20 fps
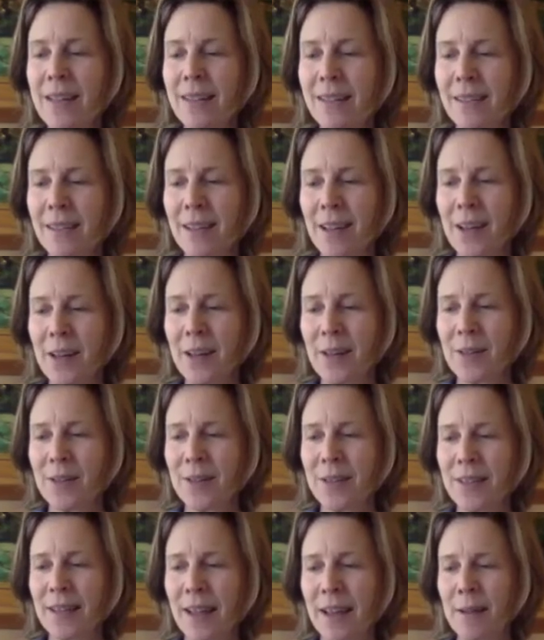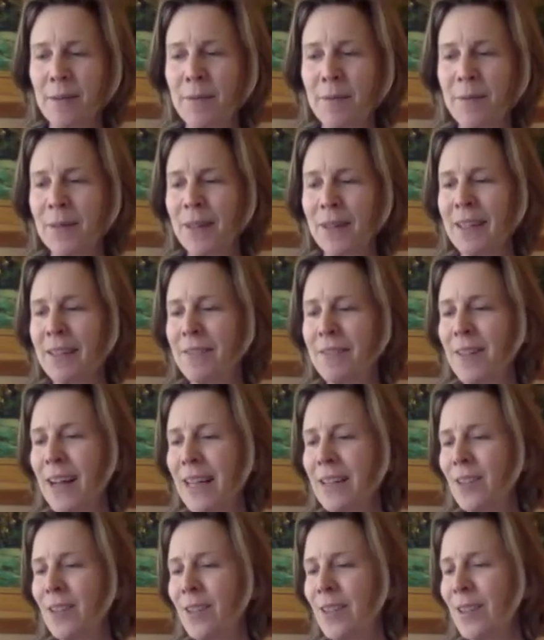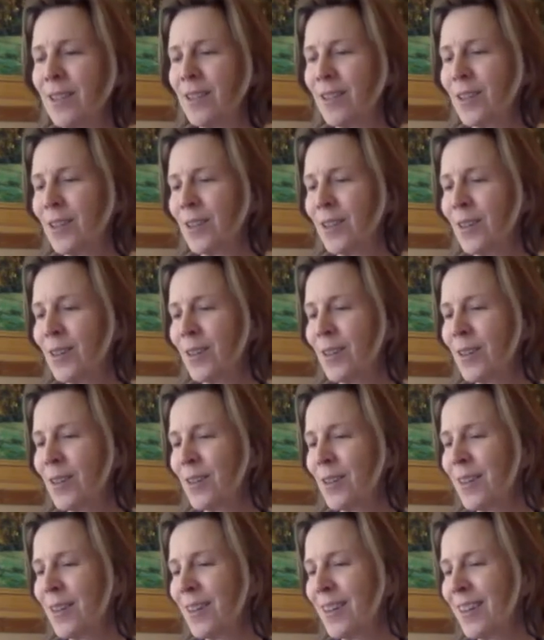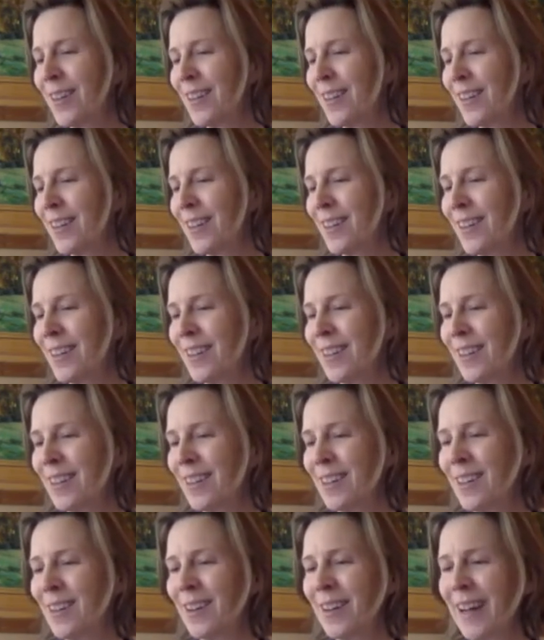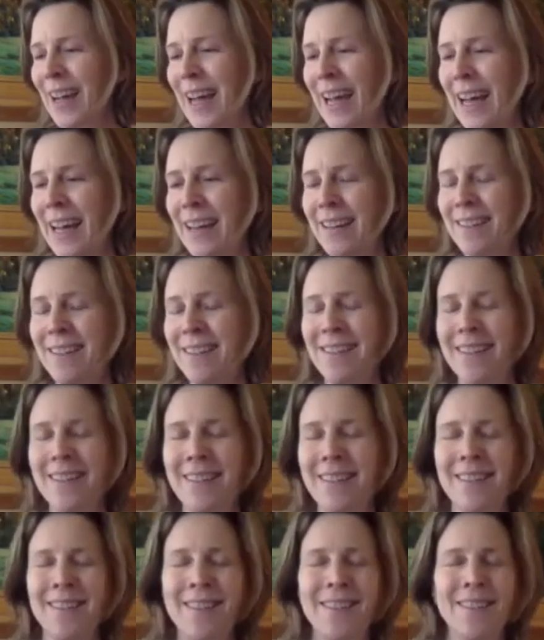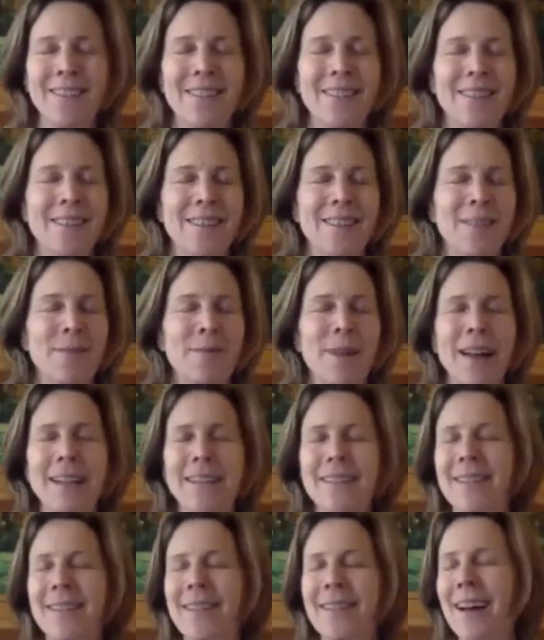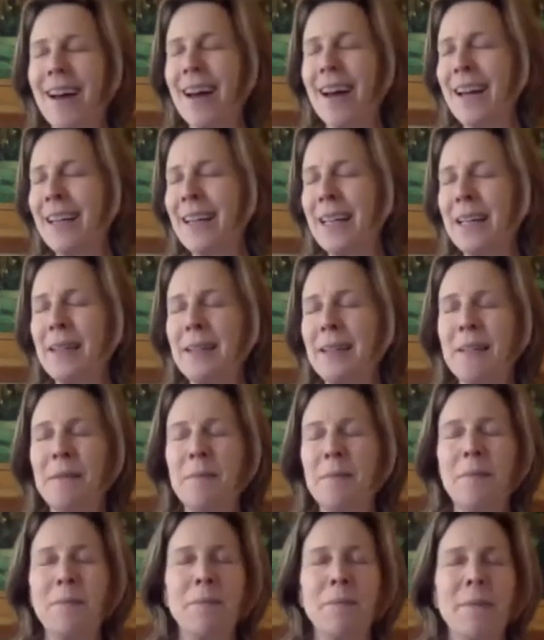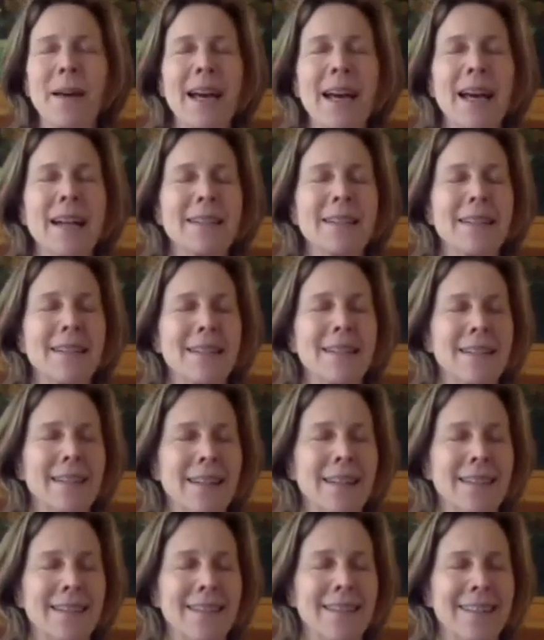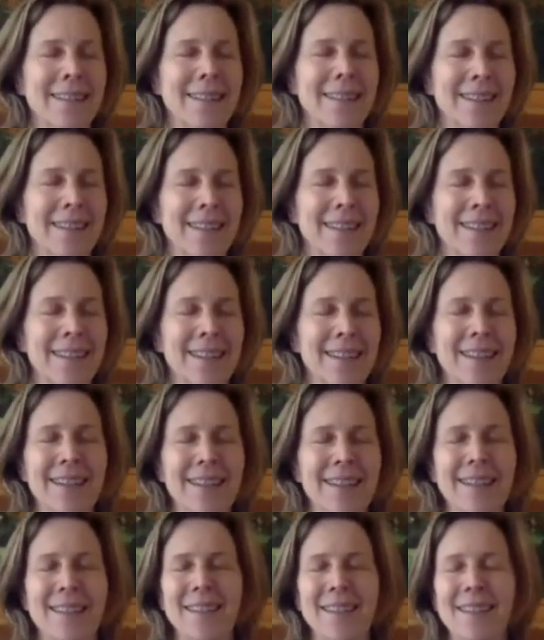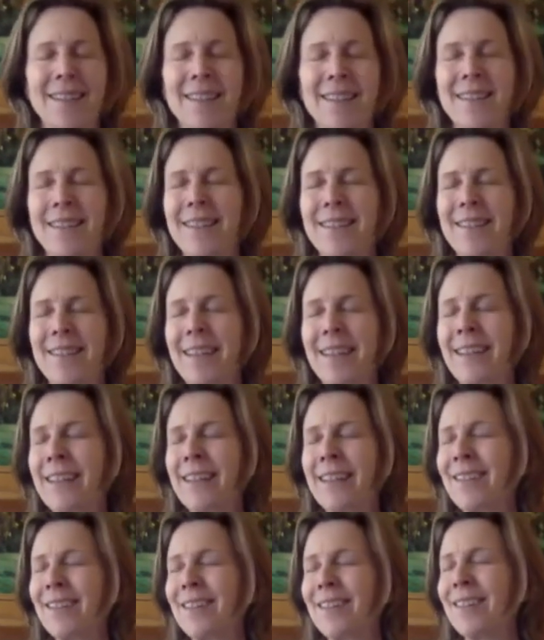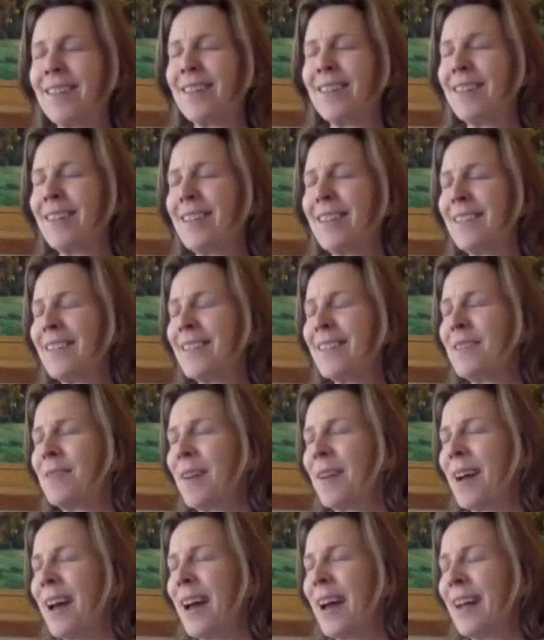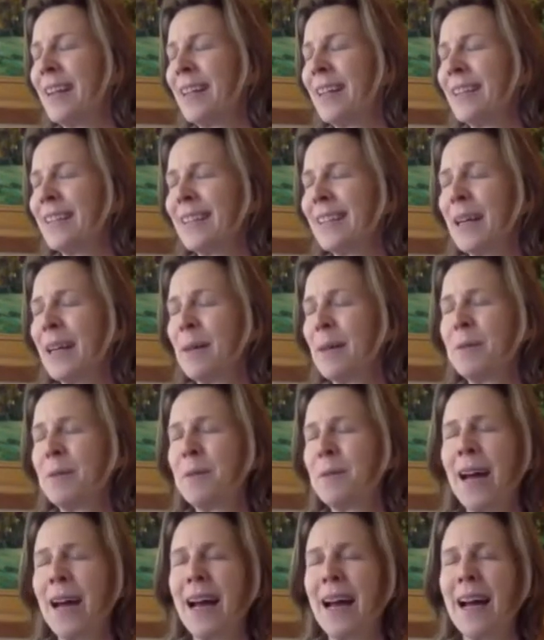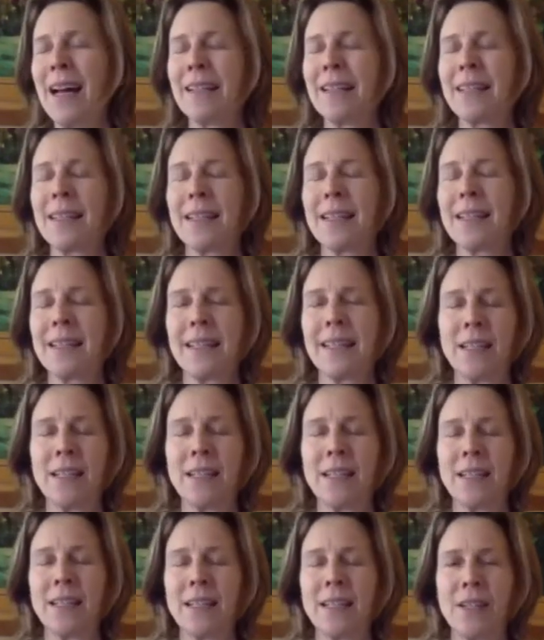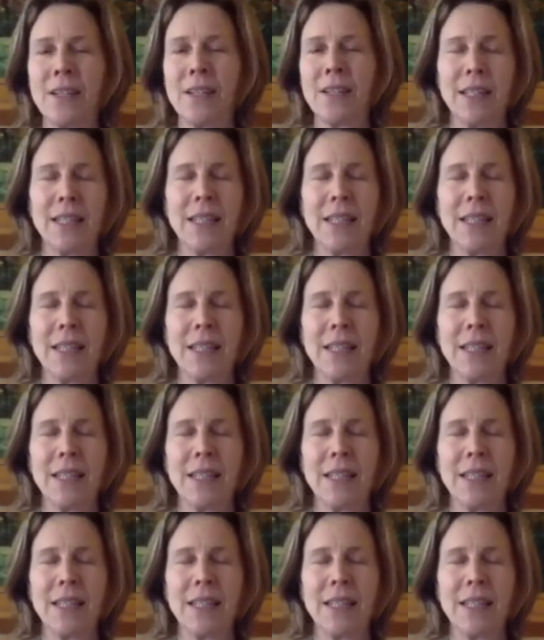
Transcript: closed, I'm going to invite you to turn your head to the right side and then back to center. So you're just gently turning to the right and coming back to center.